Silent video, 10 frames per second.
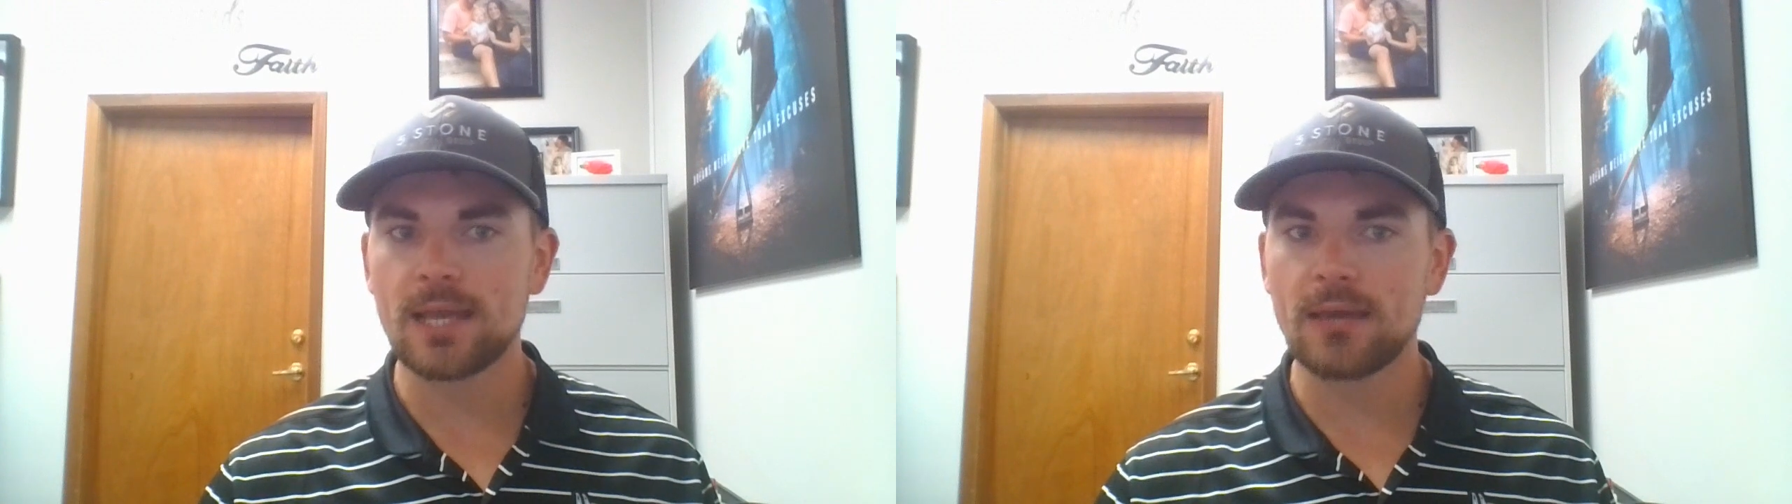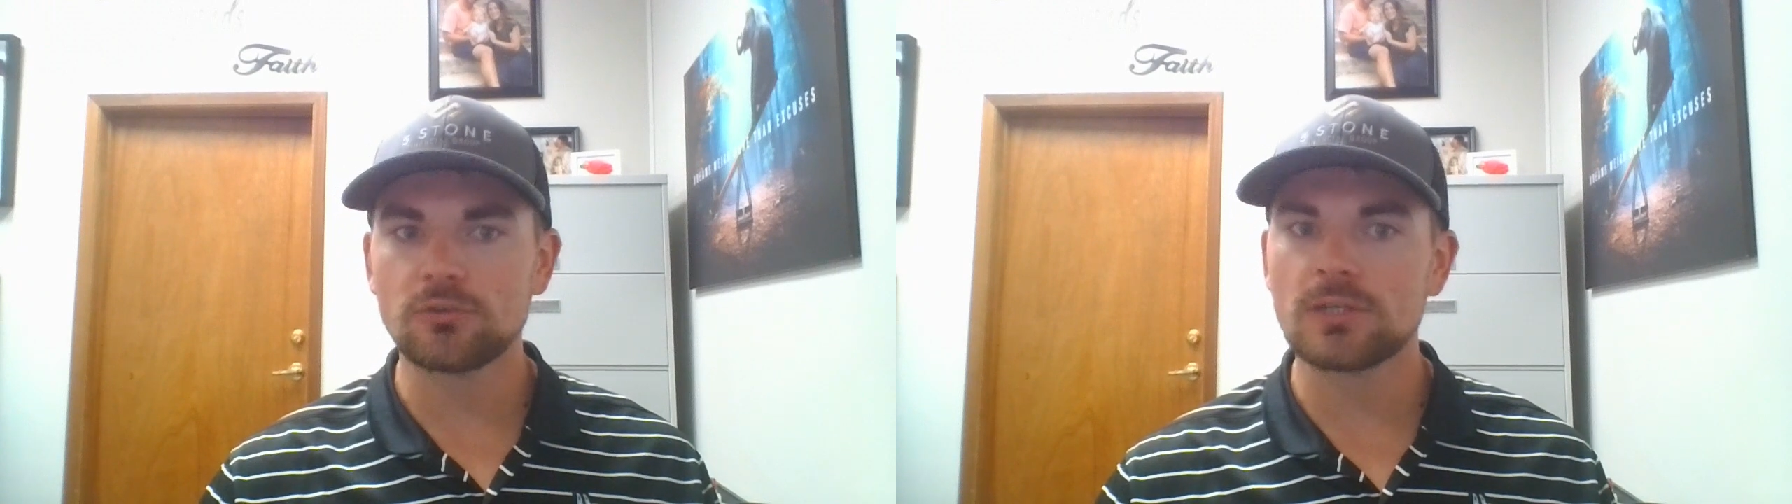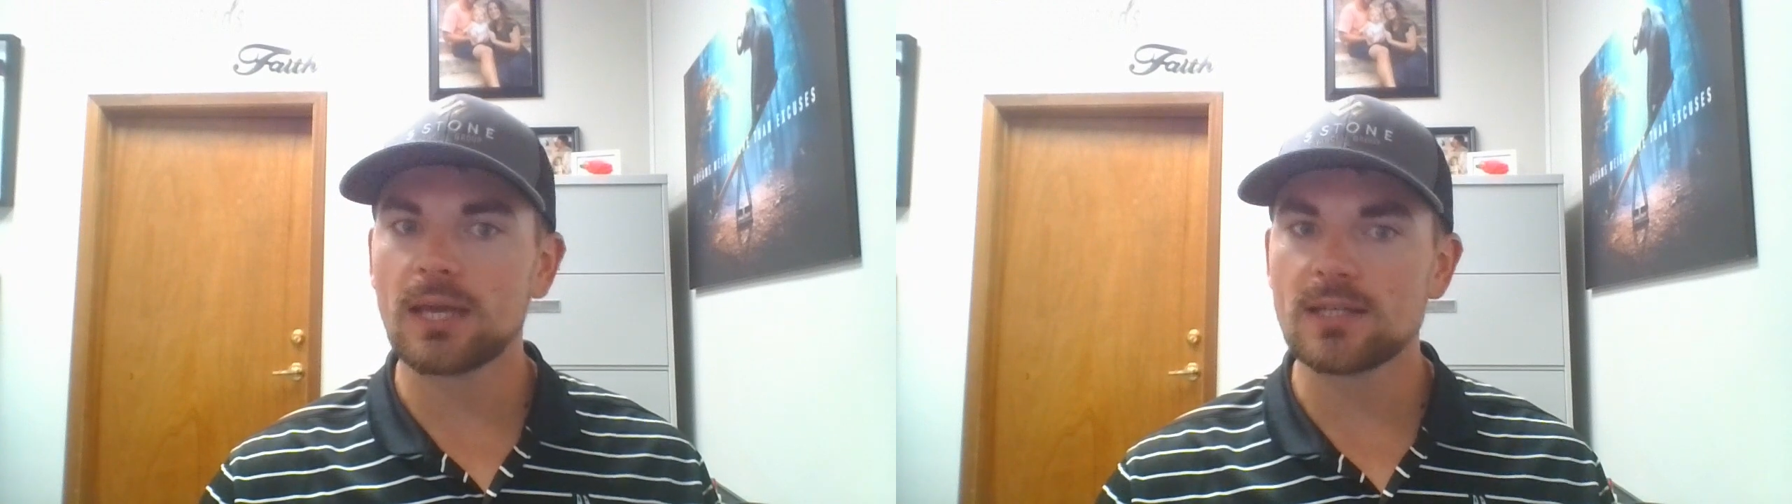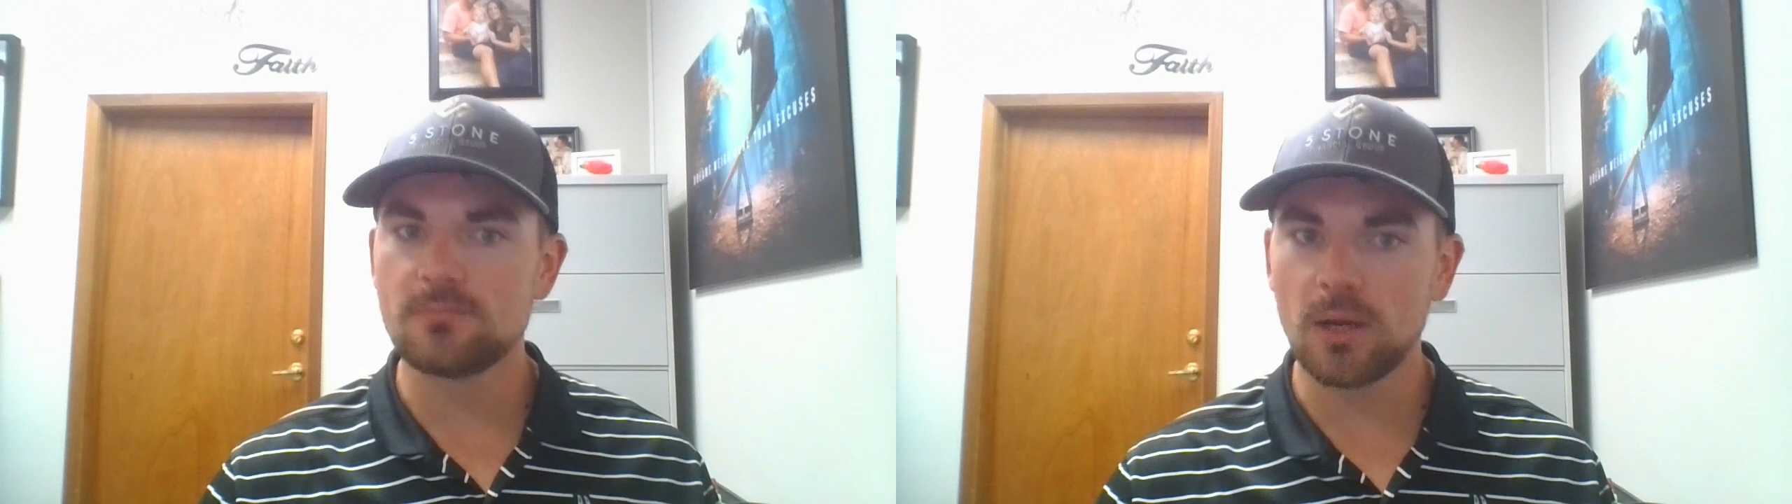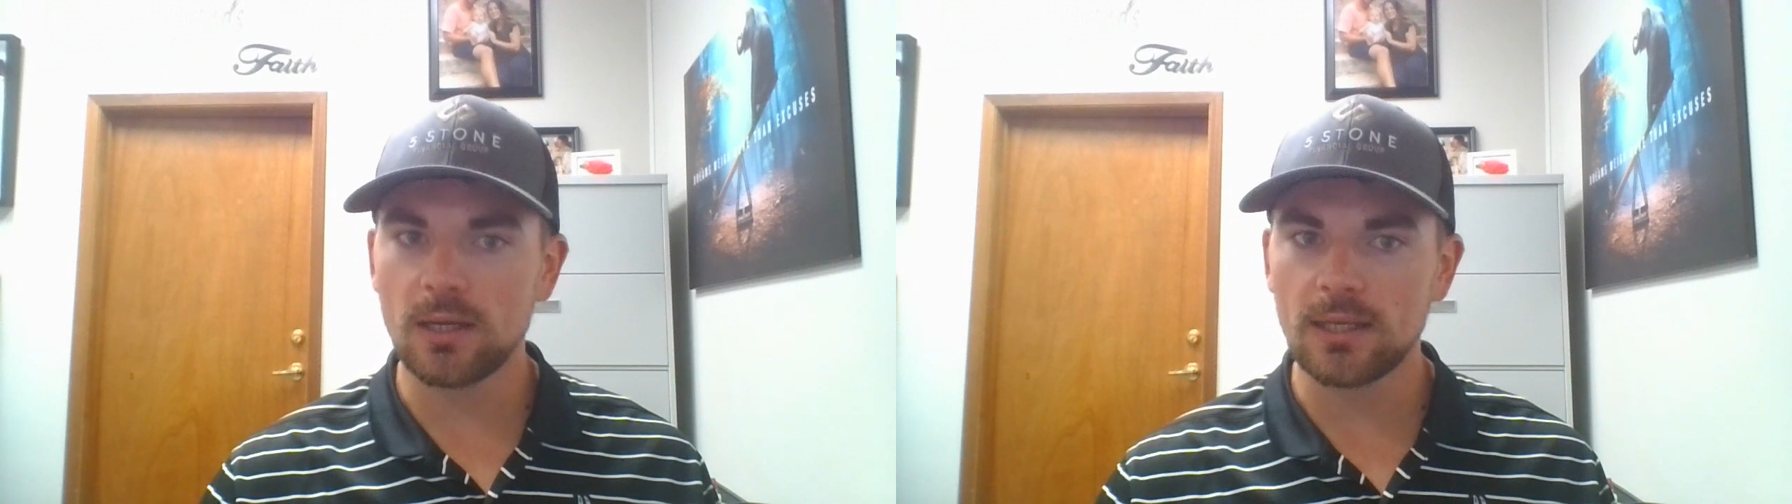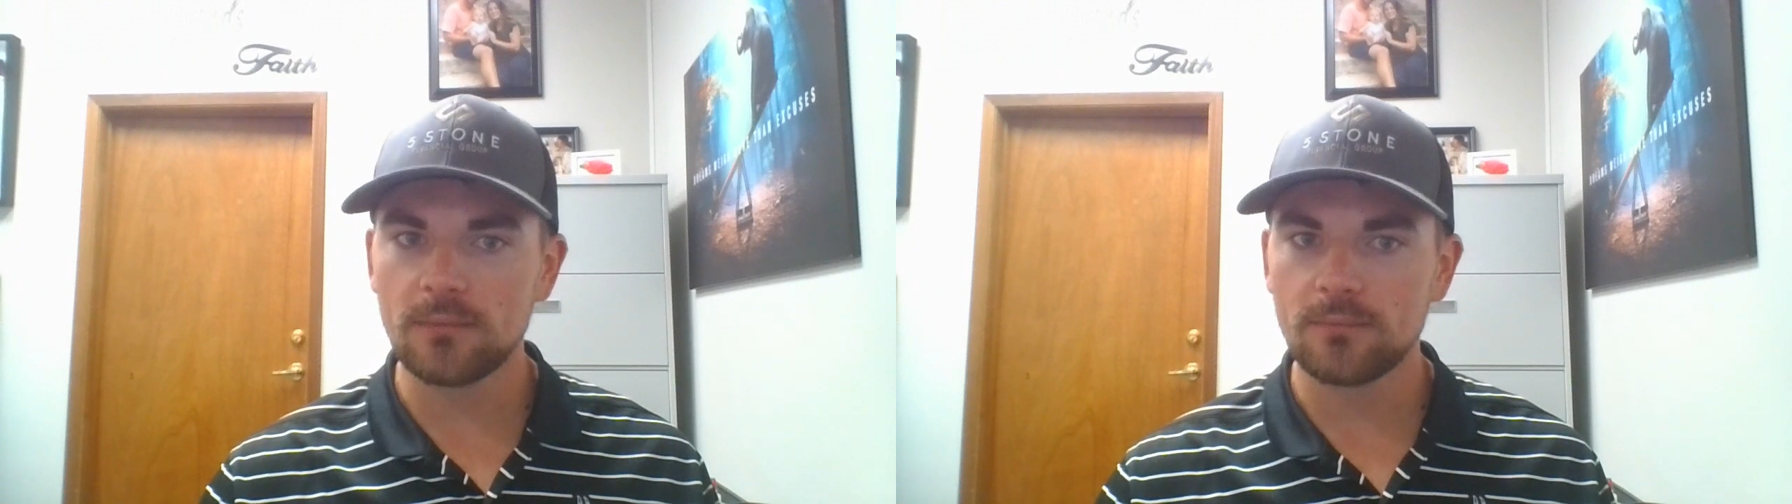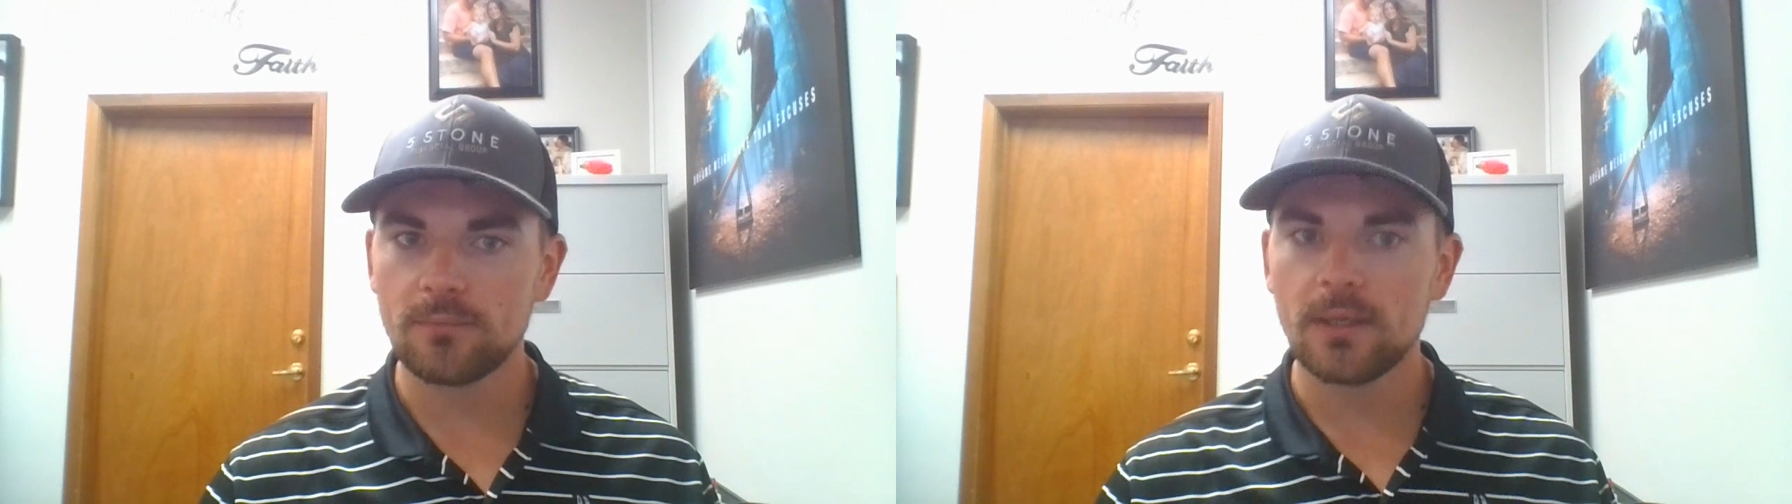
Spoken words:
after tax money,